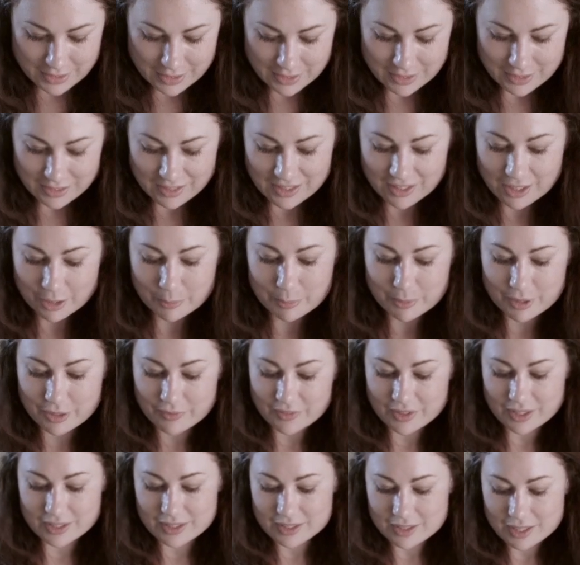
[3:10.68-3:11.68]
it in a little bit
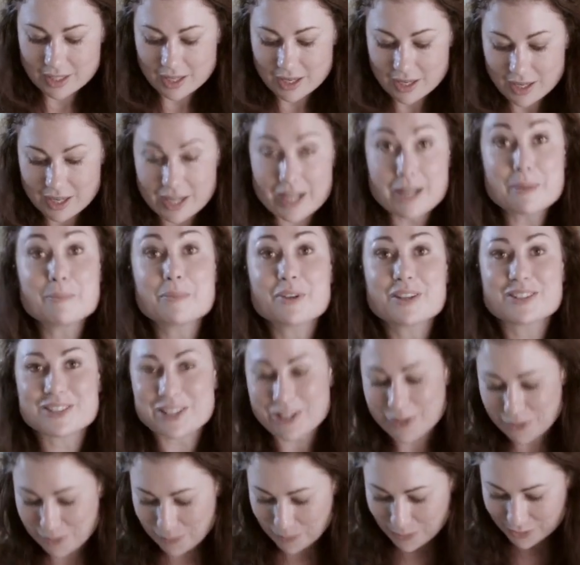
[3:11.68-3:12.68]
of it at a time because
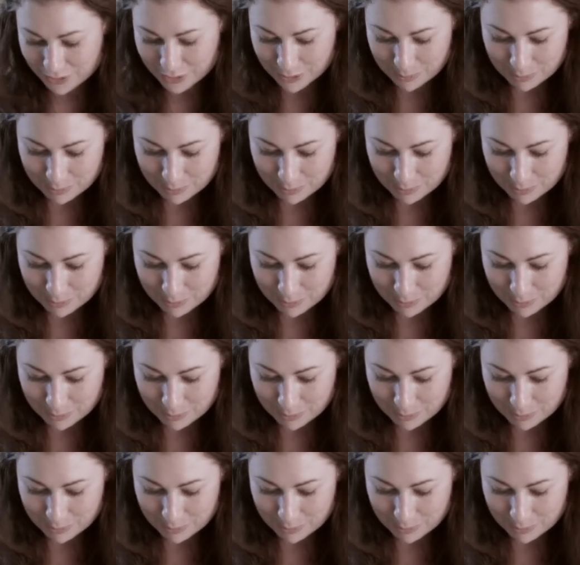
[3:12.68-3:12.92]
I don't want